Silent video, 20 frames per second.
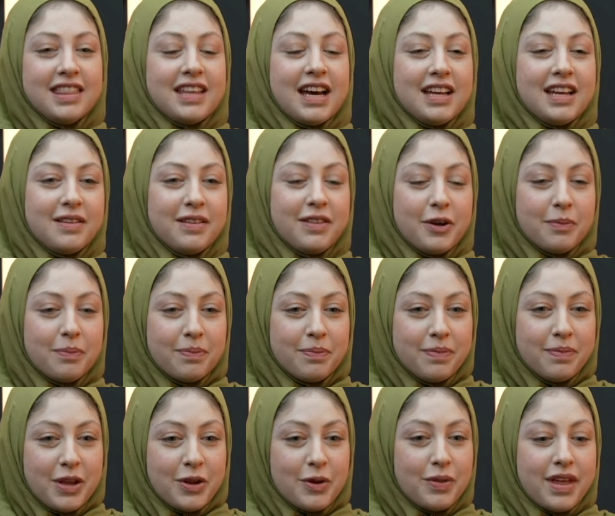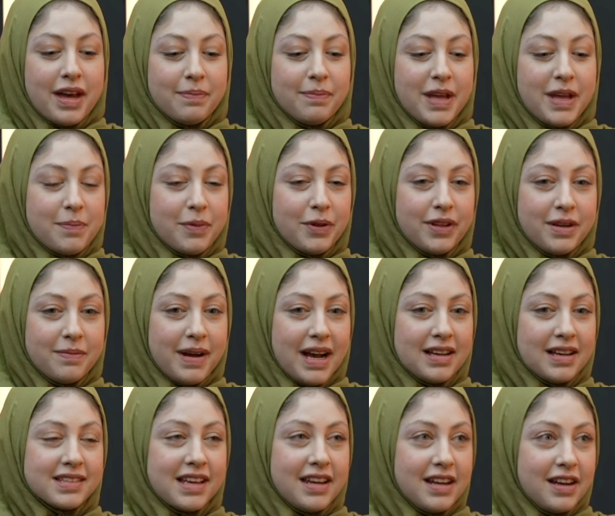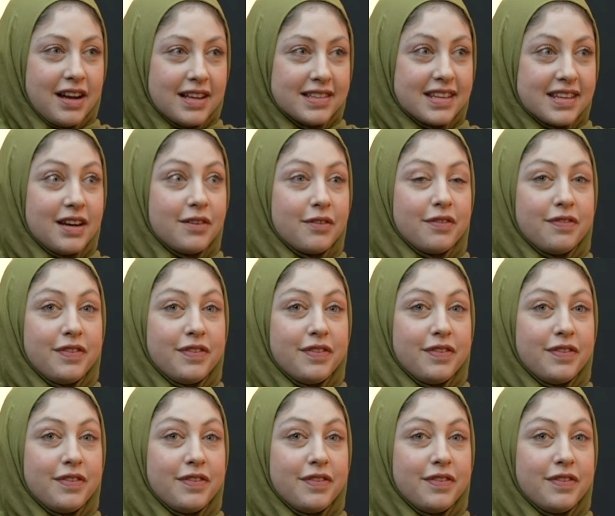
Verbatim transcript: that they're you know that people in Palestine and Gaza